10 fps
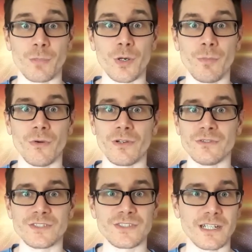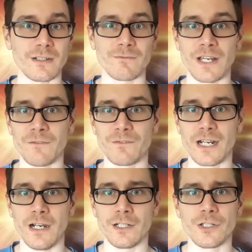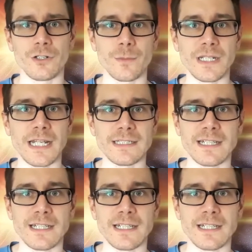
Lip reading: purple and it was a sacred violet fire? You know what I mean?